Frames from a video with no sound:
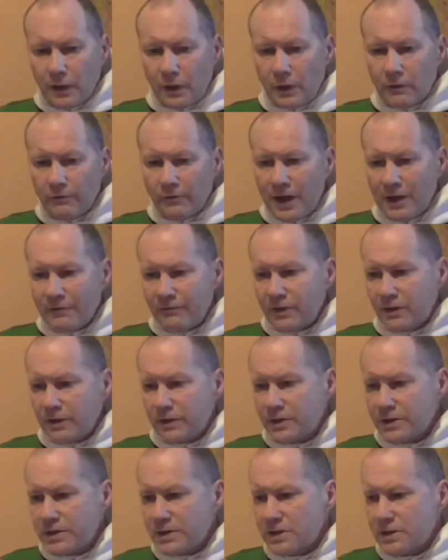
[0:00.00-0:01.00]
of
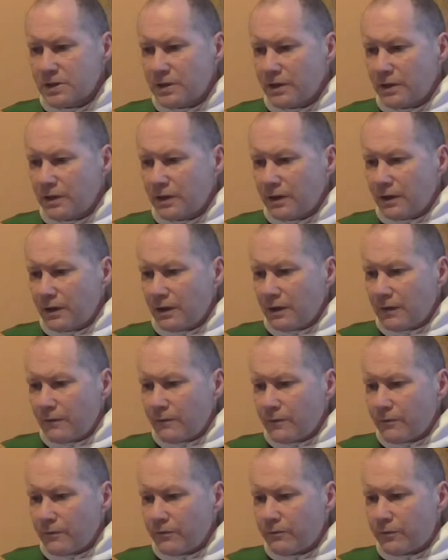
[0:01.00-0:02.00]
heaviness,